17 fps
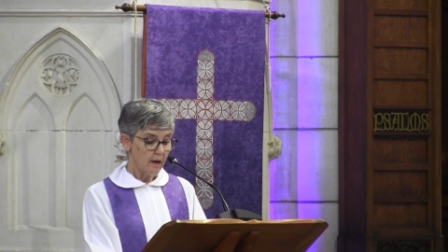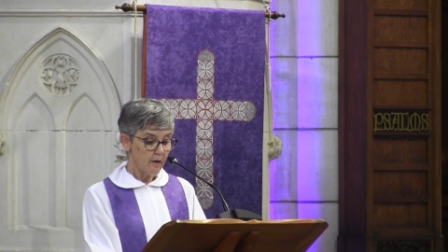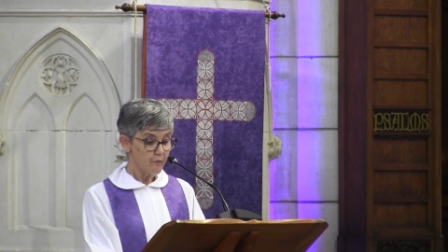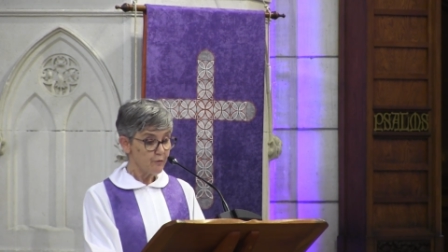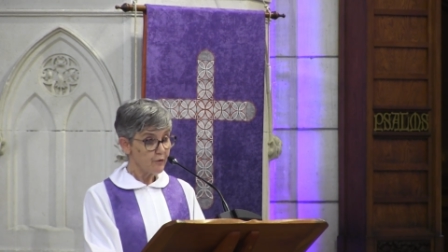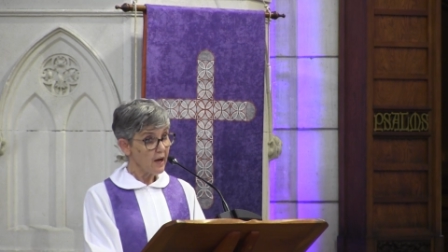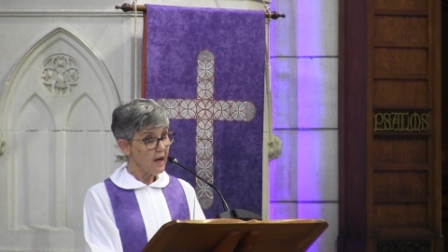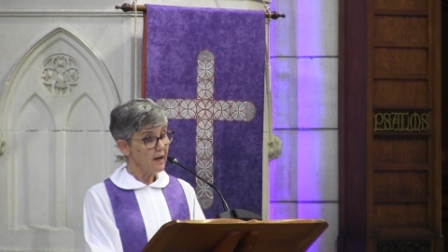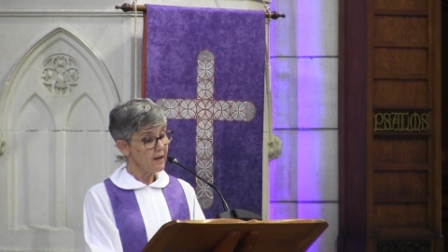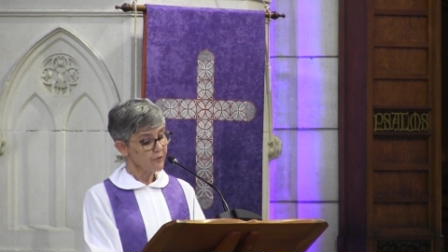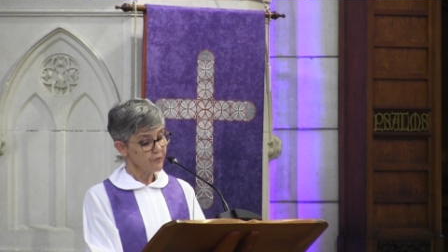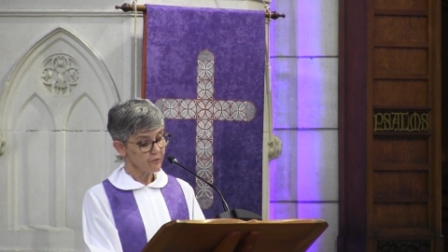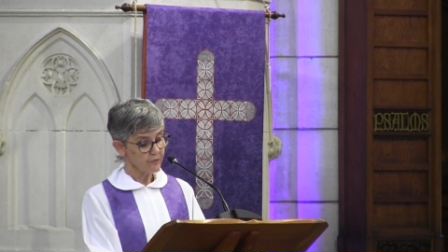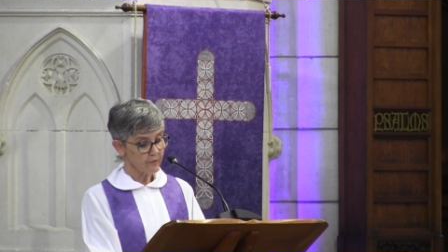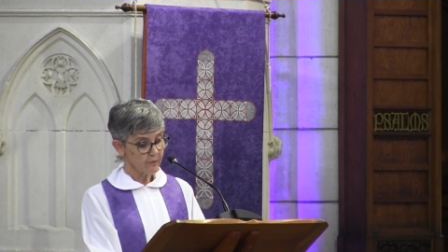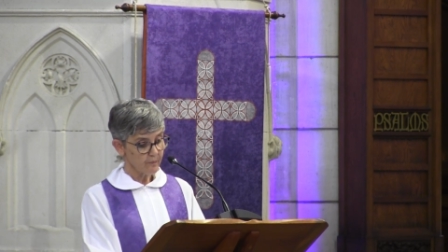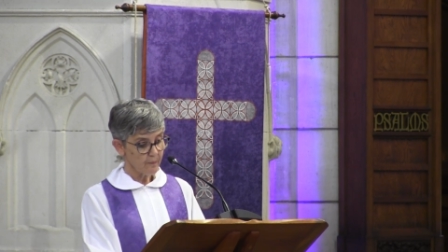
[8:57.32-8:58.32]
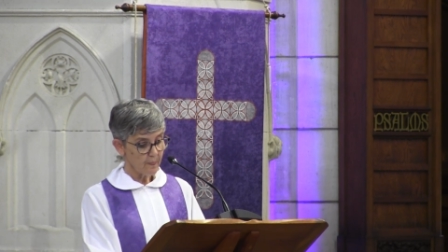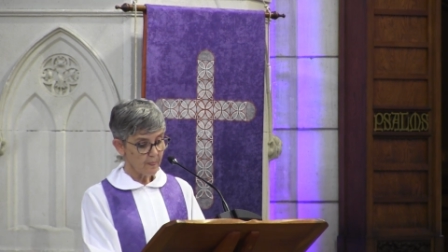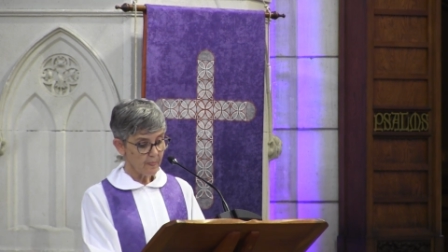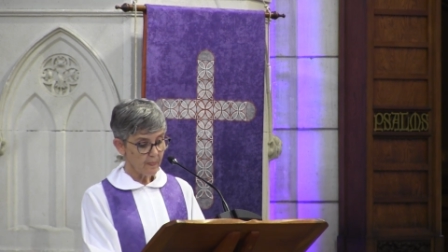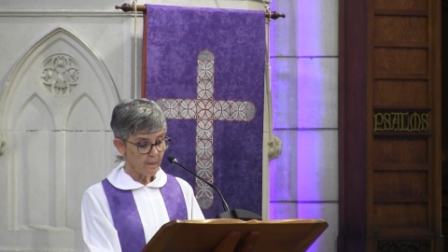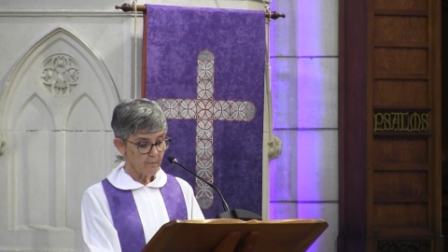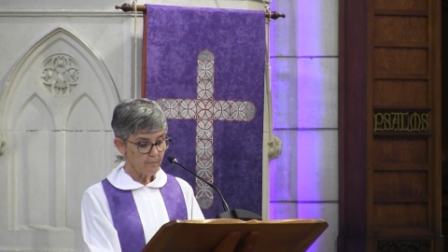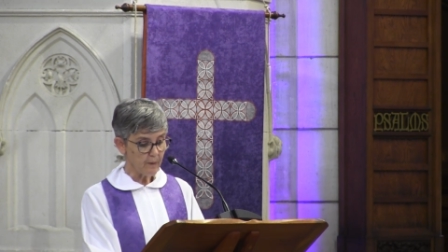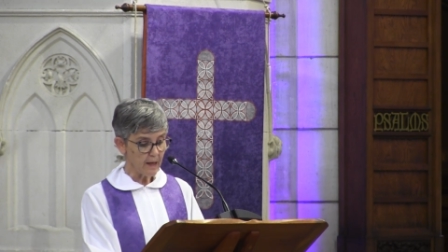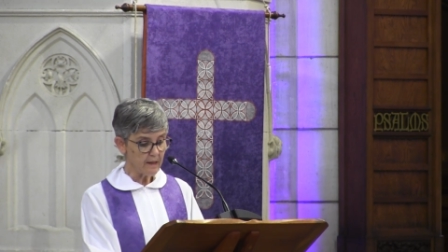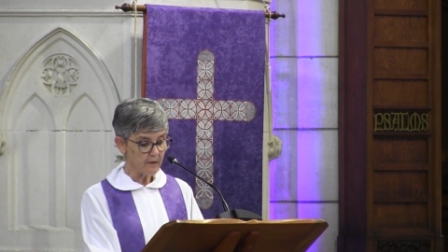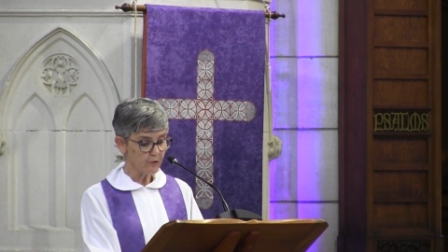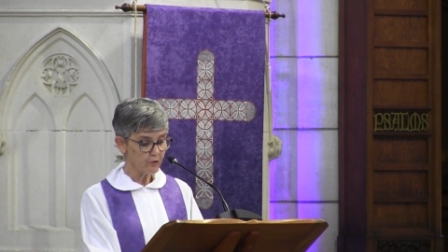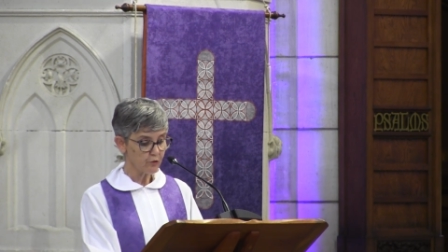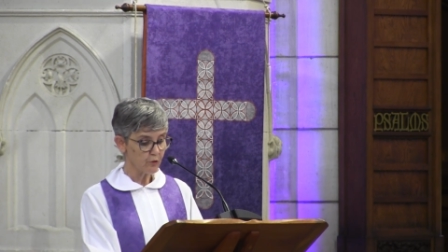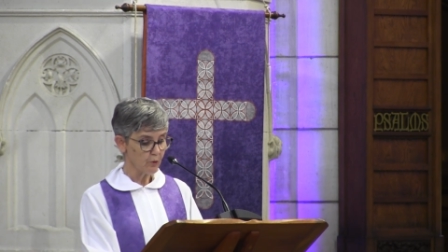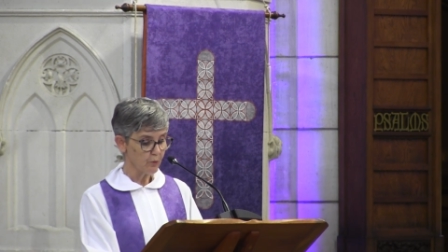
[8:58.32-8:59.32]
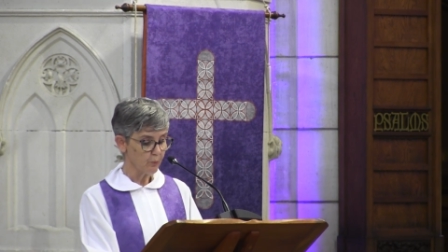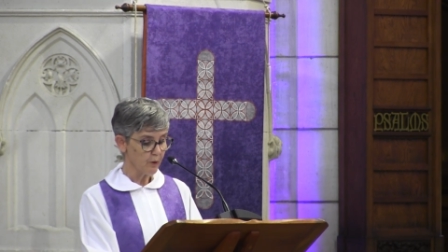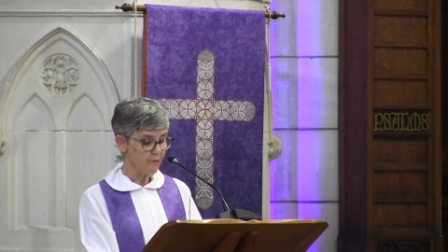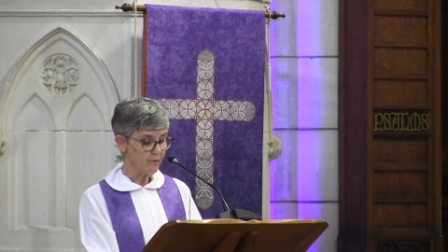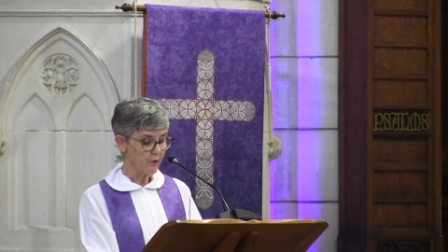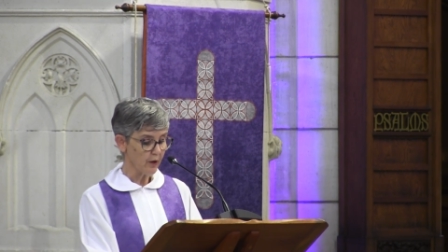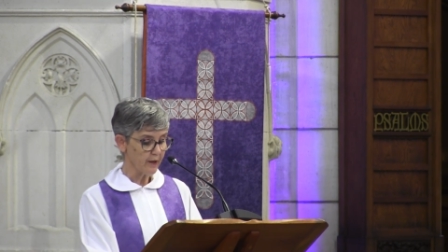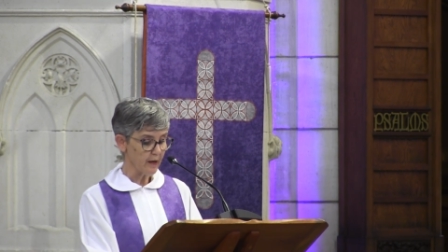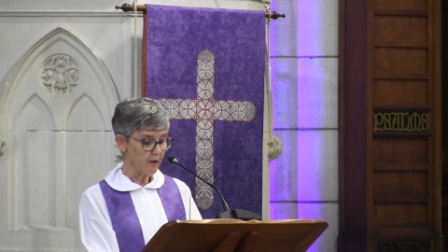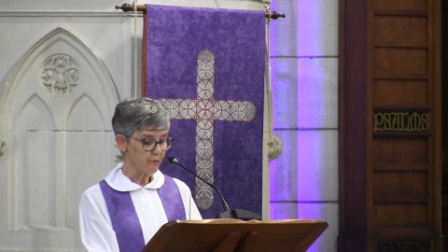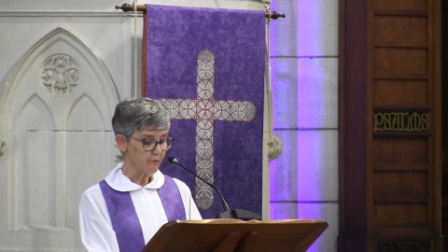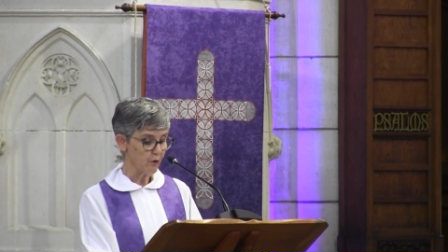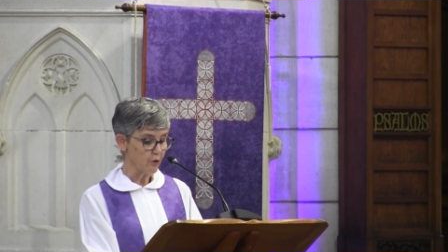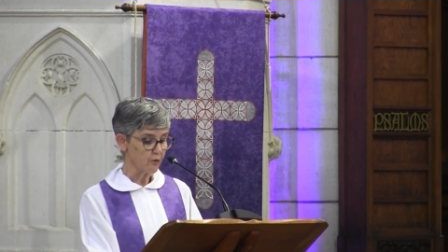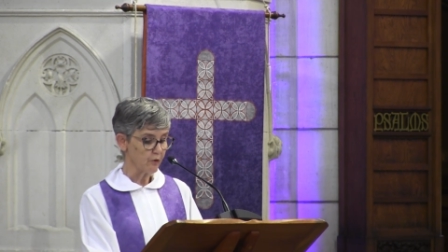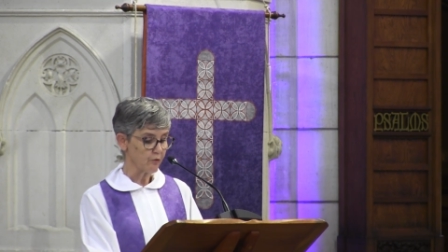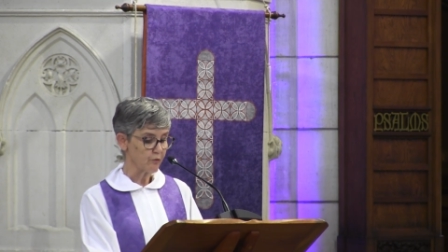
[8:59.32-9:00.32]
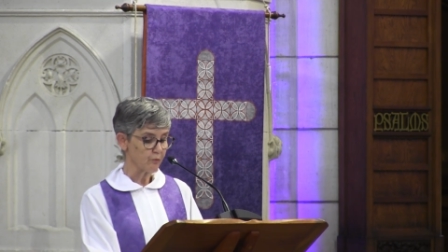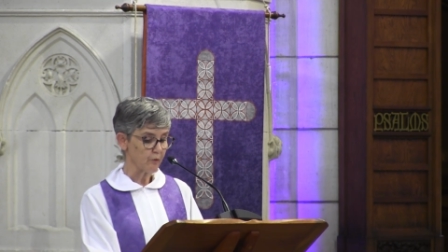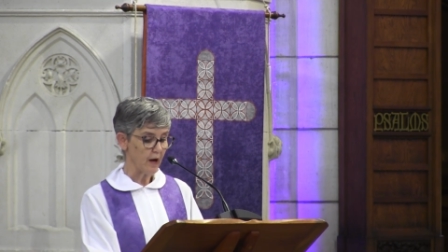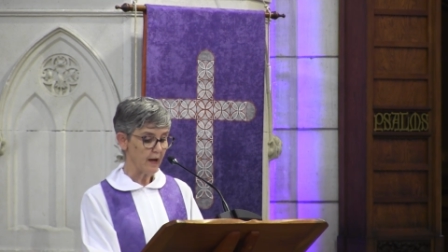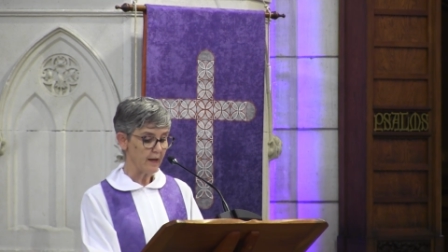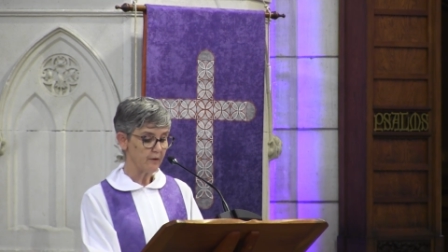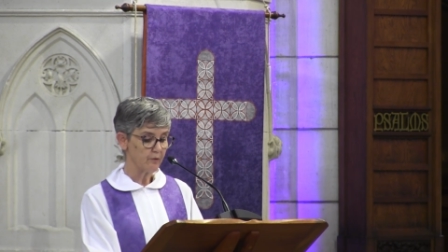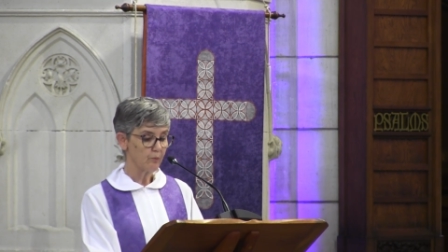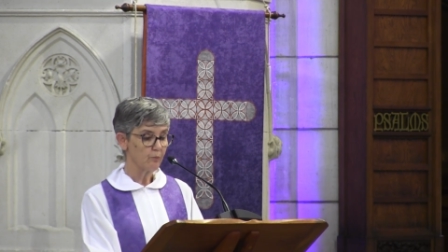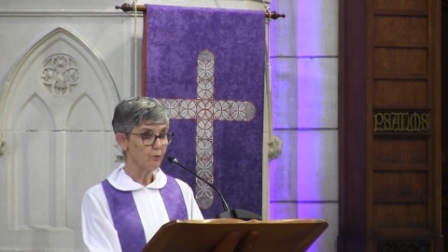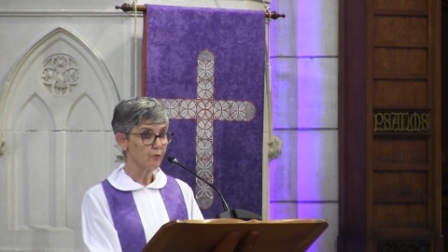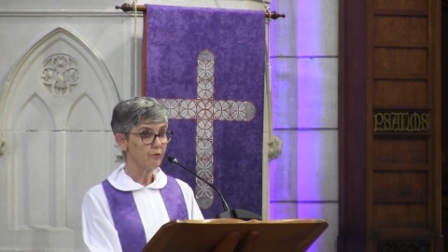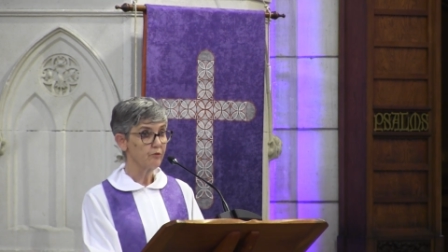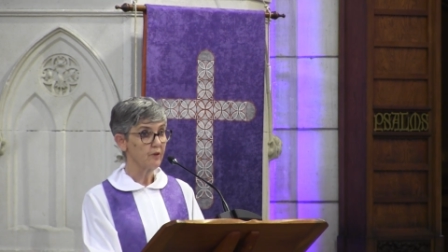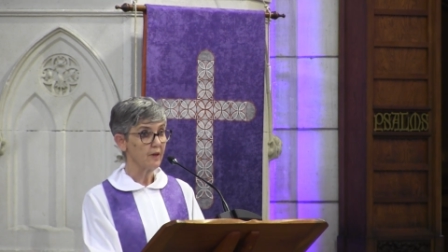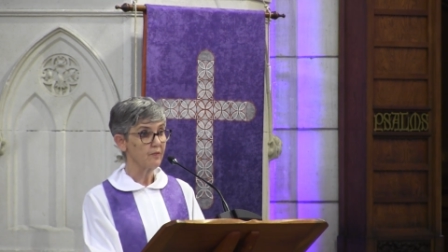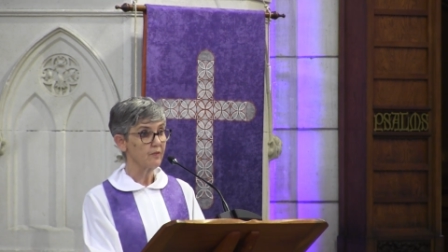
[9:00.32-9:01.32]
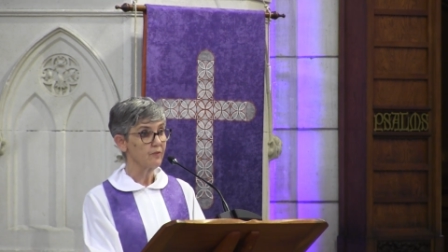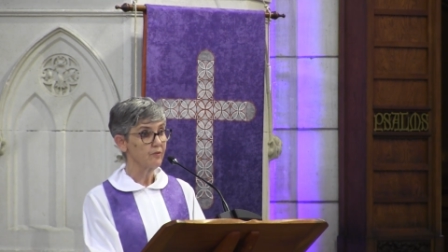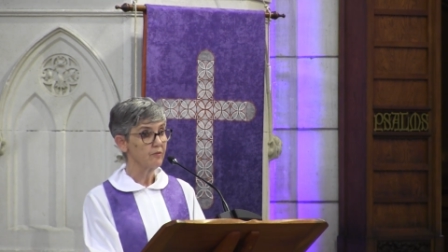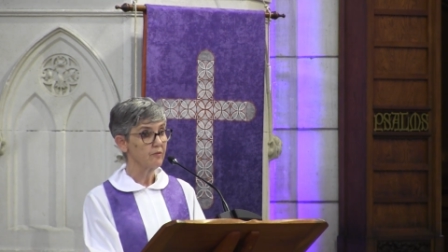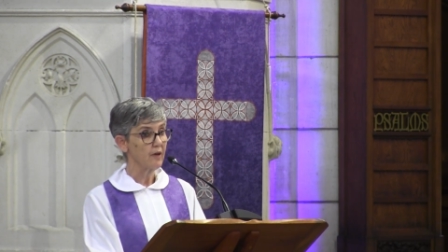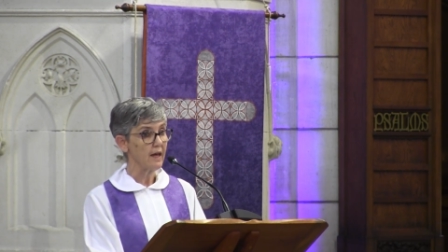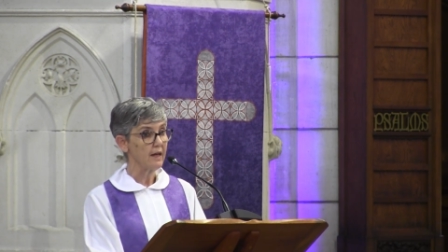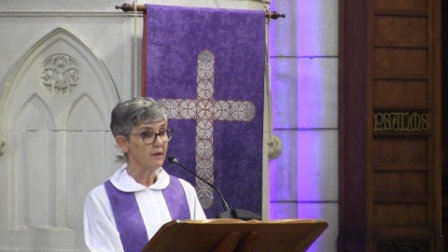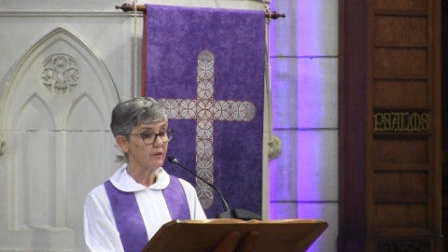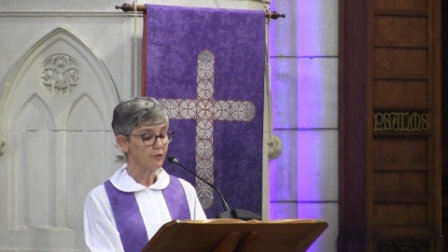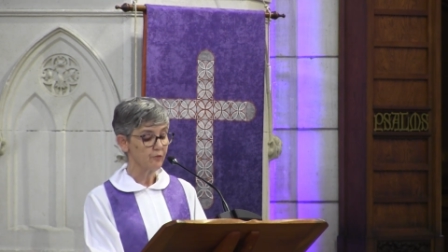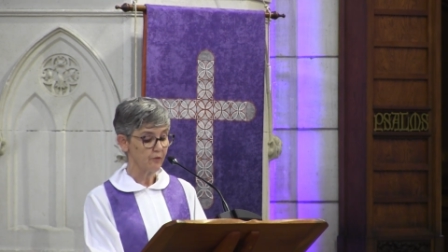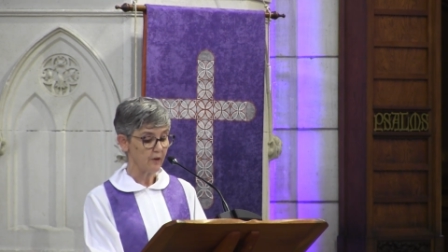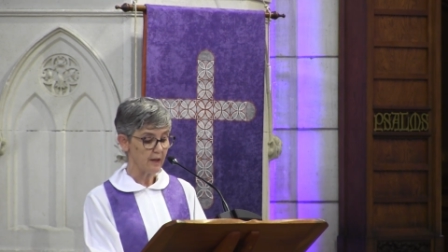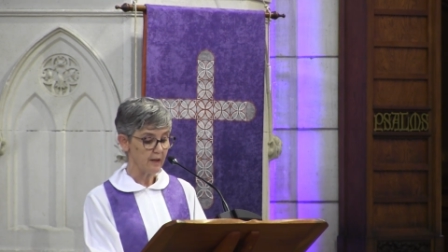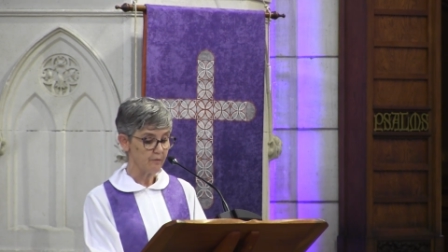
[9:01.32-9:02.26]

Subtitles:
And for us, making sure we've got our focus right will set the stage for